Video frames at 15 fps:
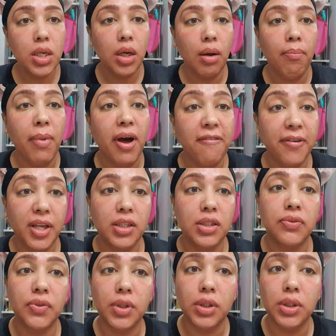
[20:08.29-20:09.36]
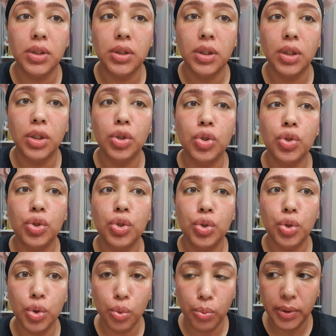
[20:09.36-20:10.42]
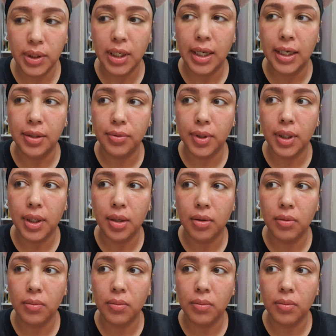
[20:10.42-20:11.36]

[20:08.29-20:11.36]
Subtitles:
my face feels super tight right now.